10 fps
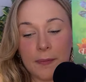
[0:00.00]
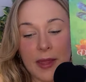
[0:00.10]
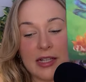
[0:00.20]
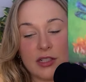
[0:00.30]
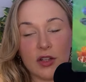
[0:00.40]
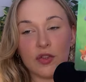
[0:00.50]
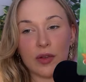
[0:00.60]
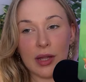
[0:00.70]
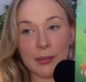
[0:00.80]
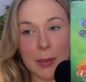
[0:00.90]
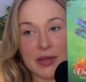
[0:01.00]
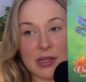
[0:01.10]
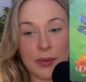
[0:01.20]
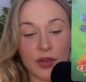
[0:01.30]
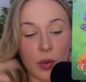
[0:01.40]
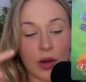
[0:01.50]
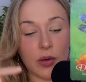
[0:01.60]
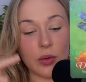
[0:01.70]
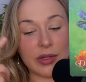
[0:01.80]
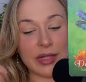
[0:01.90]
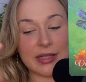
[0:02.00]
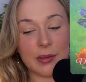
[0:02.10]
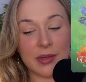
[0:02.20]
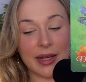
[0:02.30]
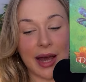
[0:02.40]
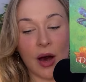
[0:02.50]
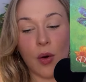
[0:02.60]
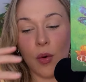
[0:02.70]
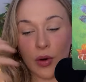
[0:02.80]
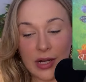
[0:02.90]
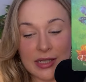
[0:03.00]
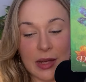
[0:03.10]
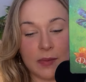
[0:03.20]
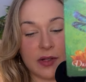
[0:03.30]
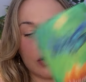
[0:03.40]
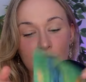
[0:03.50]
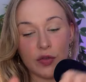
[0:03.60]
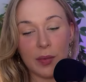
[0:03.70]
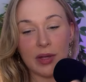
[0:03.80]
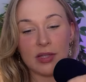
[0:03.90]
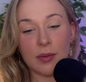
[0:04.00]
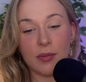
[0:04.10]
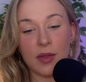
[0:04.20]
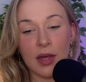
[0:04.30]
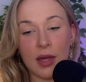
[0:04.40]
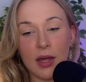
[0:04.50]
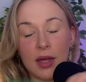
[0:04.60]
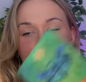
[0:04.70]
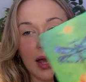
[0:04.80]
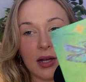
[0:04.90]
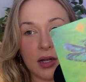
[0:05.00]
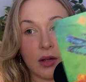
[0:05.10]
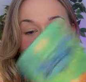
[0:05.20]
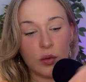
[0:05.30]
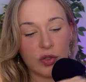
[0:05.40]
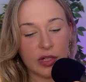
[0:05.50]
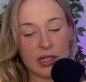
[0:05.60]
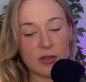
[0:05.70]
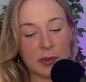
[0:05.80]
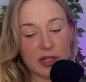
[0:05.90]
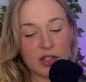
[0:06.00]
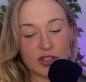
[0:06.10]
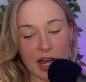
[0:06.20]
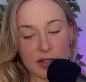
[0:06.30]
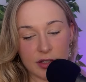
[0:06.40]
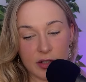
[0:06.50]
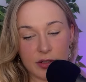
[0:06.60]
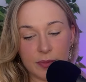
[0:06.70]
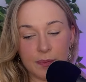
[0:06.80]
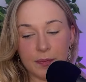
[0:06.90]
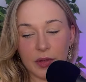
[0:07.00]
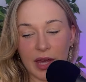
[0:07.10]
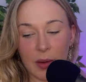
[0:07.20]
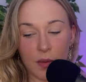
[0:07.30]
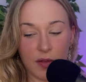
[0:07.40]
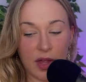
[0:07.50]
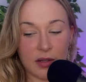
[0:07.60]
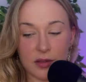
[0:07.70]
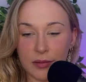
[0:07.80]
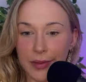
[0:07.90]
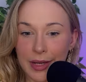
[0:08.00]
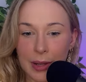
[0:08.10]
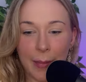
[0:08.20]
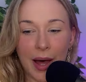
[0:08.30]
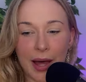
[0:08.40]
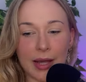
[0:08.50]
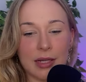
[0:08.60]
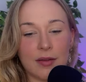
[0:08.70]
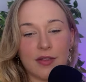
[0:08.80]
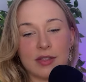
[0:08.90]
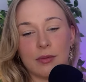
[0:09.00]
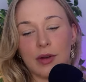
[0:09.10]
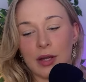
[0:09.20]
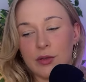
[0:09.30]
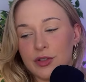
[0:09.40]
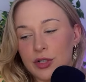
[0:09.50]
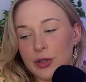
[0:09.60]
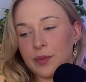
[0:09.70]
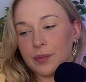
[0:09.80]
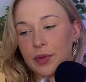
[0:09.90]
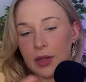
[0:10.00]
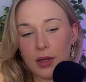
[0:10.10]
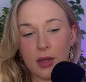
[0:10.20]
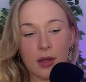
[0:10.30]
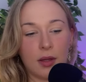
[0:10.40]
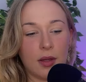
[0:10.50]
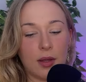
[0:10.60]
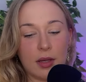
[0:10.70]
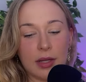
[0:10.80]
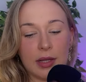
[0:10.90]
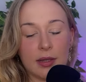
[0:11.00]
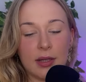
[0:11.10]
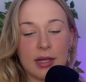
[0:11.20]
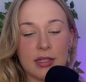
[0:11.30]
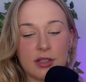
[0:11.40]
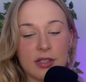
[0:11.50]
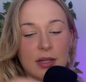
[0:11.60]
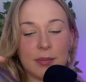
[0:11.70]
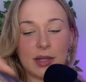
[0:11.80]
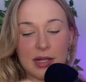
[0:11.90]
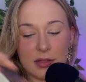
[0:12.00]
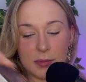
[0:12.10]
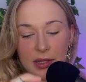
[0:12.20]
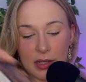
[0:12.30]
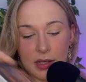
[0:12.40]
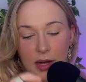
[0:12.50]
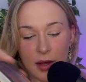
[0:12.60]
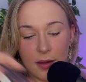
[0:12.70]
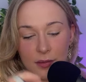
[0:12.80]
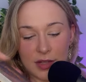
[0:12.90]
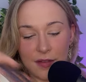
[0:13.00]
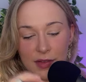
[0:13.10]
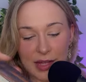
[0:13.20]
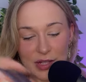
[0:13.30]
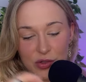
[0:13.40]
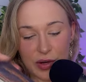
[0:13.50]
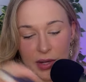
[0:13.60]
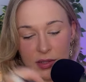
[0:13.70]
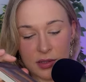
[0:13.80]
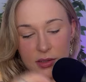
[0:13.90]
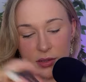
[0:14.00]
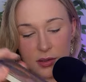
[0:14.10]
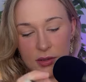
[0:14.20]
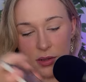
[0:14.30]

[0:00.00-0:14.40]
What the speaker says: it does feel like maybe some of you are calling something out or accepting the truth about something and an illusion is being shattered. Okay, whether that's in the mind, if it's around you, it's just something that's being definitely addressed